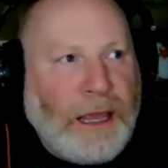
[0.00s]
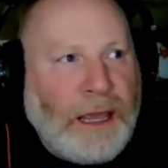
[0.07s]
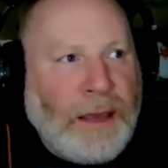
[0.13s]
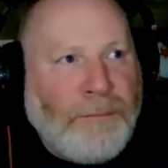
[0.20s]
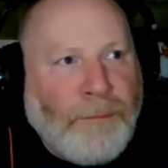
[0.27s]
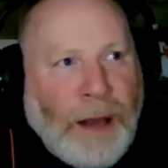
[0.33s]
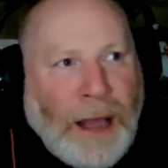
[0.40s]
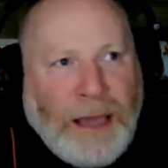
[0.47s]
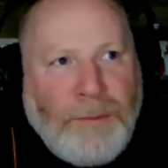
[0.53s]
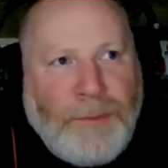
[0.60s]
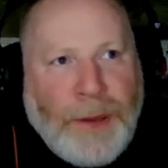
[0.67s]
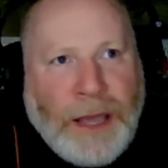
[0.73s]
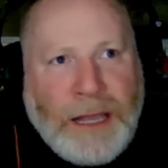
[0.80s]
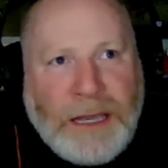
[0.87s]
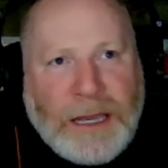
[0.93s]
in my
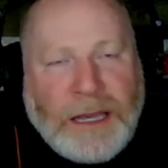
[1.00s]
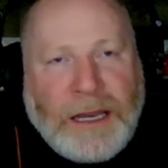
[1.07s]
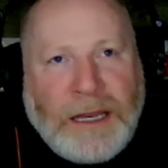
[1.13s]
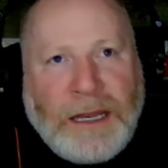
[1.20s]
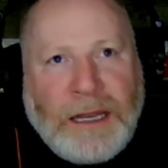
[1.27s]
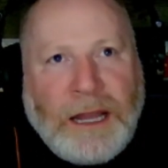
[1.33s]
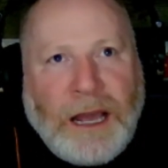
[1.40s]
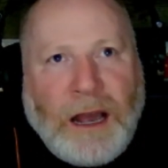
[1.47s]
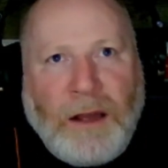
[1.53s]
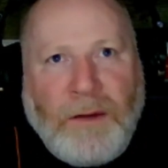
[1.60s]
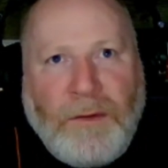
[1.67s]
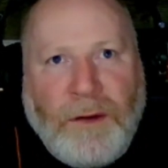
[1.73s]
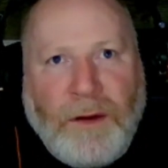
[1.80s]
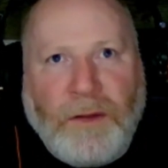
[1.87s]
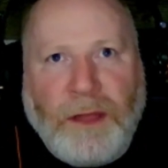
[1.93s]
opinion, I
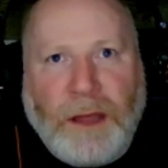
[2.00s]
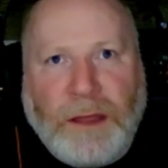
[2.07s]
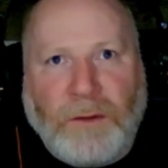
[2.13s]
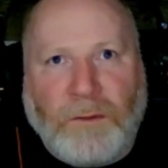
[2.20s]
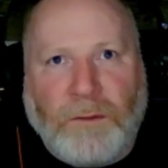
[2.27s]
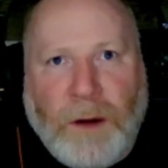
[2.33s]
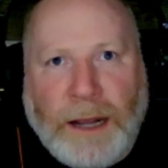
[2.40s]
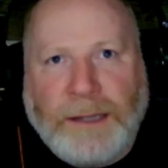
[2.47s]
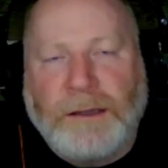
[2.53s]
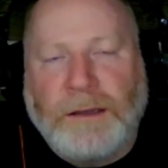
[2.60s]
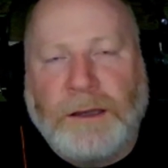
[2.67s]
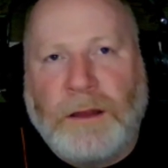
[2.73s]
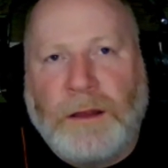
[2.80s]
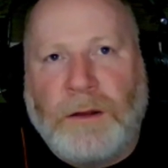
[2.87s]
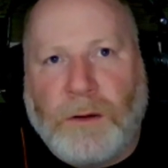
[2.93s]
felt like the
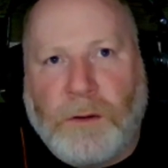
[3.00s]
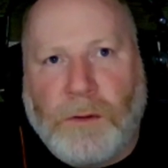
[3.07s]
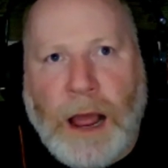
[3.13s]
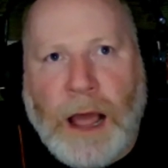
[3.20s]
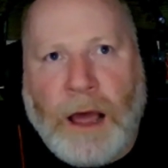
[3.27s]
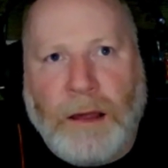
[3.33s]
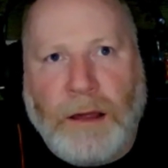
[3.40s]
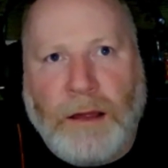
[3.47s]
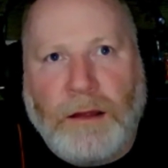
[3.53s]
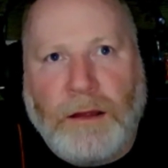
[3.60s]
wrestling throughout